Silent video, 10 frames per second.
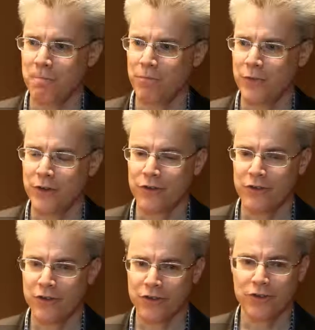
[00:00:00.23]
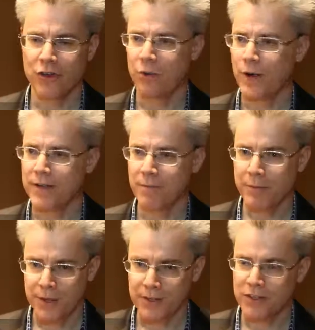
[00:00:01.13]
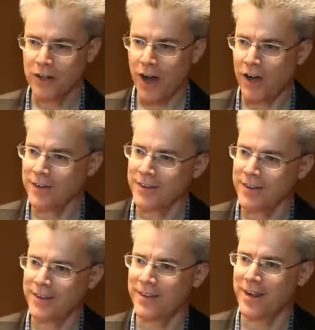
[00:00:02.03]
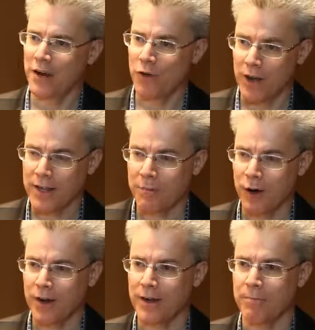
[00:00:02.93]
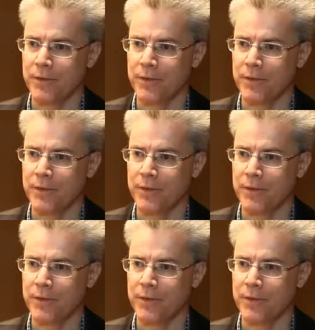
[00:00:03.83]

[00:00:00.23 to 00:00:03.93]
there's just no way to pick stocks in the Iraqi market,